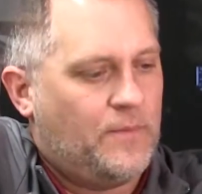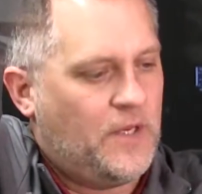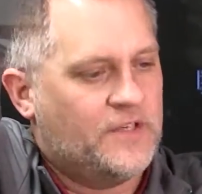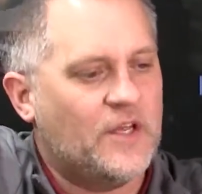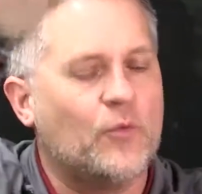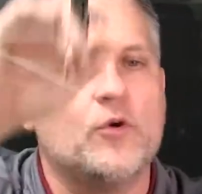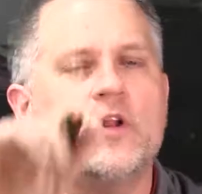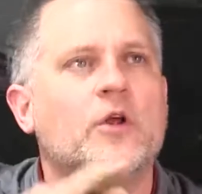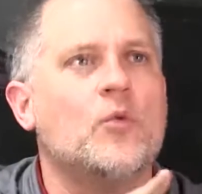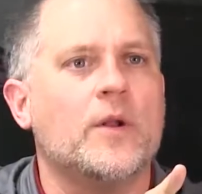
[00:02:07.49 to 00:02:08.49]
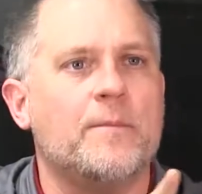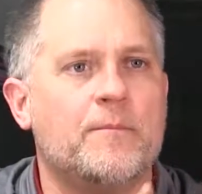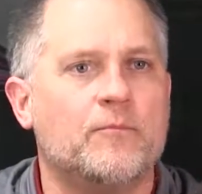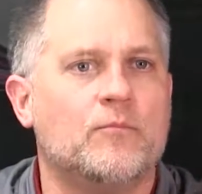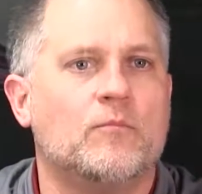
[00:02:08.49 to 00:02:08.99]
because I really want
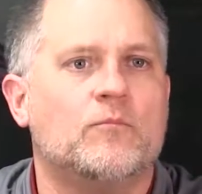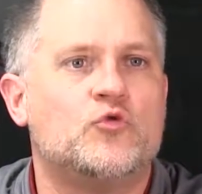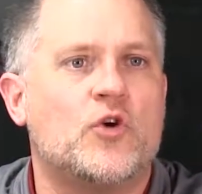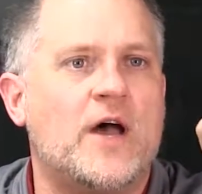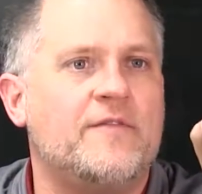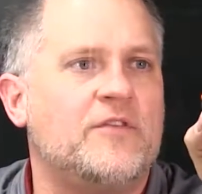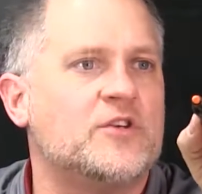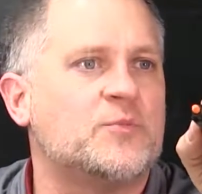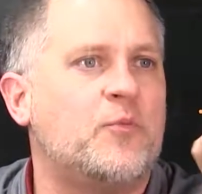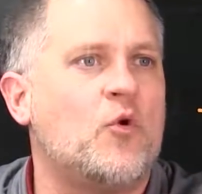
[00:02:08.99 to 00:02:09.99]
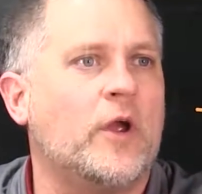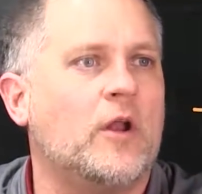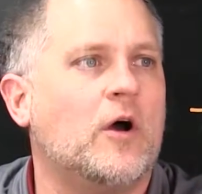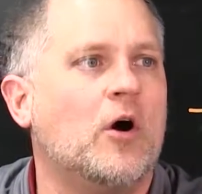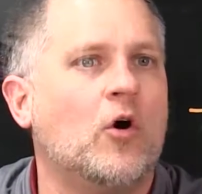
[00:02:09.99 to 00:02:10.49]
to drive this
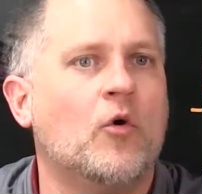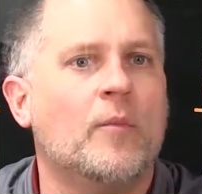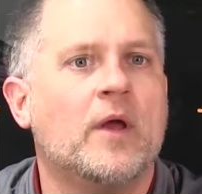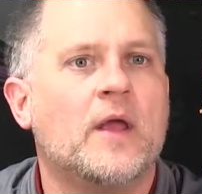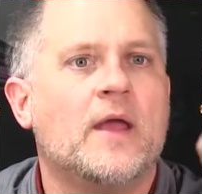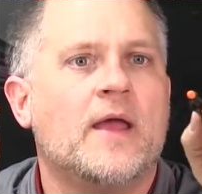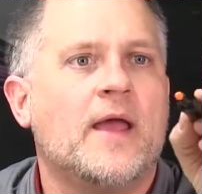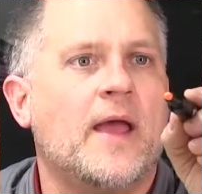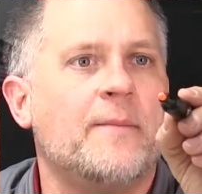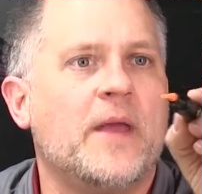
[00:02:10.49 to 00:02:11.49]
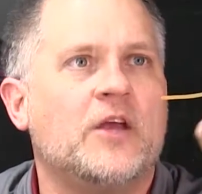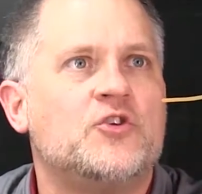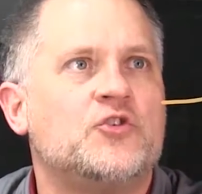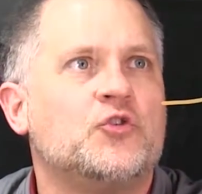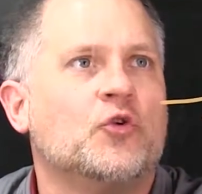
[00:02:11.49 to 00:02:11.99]
point home and make
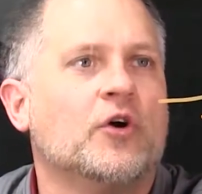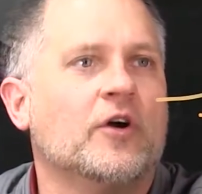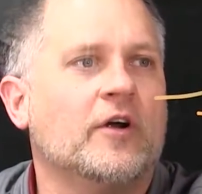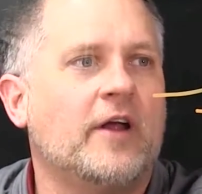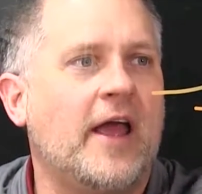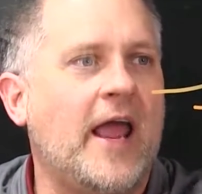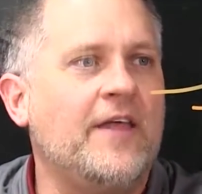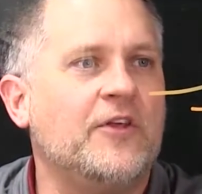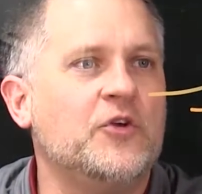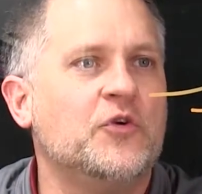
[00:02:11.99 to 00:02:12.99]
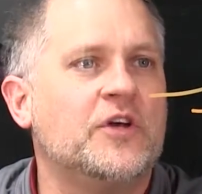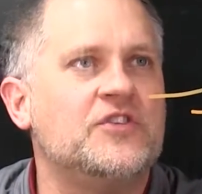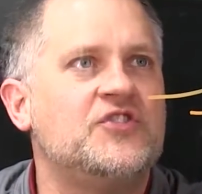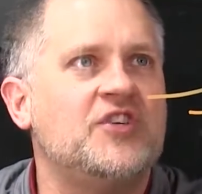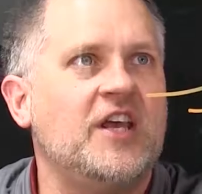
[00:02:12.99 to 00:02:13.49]
sure, A, that you
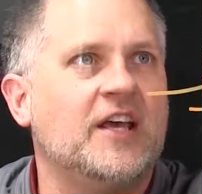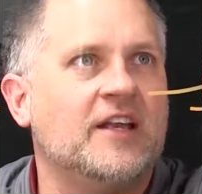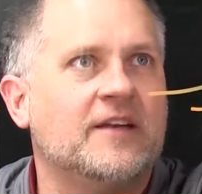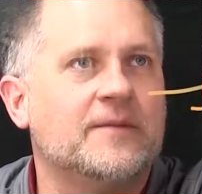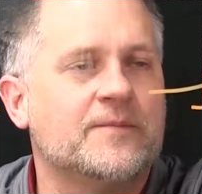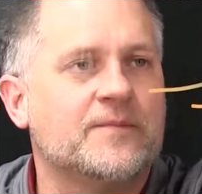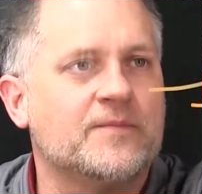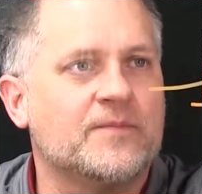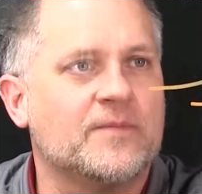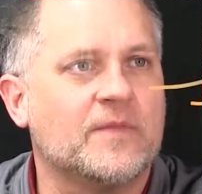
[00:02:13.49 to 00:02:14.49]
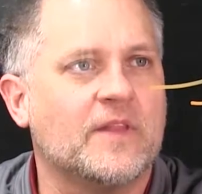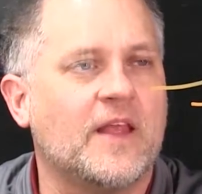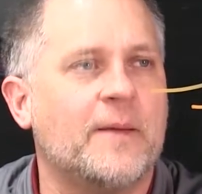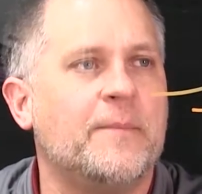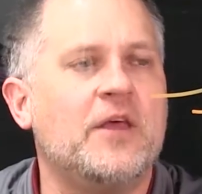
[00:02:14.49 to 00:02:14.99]
could see it,
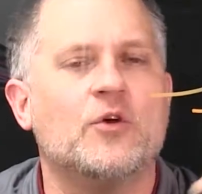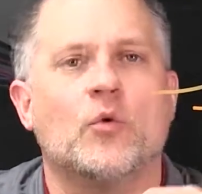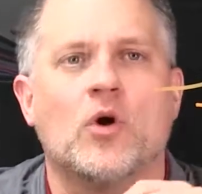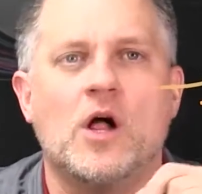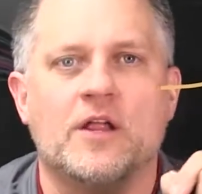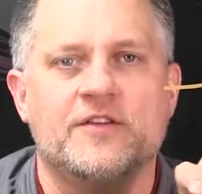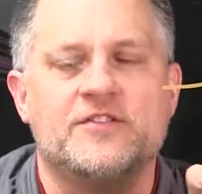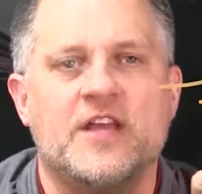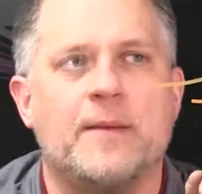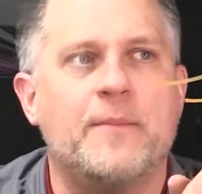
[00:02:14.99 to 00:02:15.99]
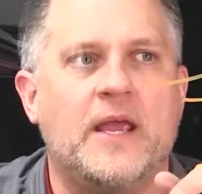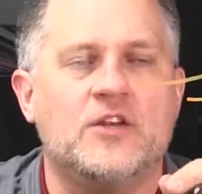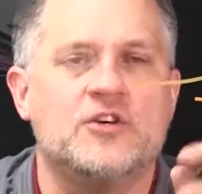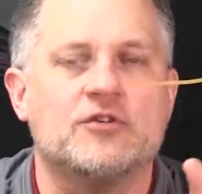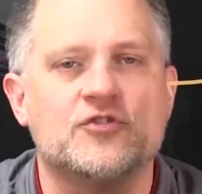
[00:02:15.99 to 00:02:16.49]
and B, that we're all on the same
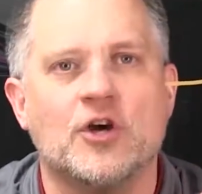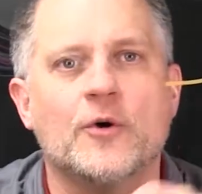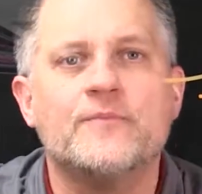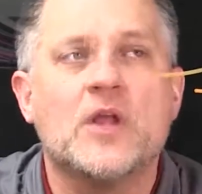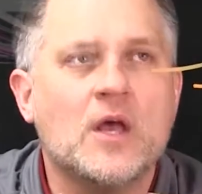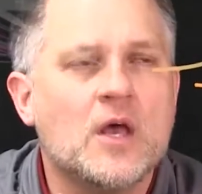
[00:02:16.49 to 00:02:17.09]
page here. So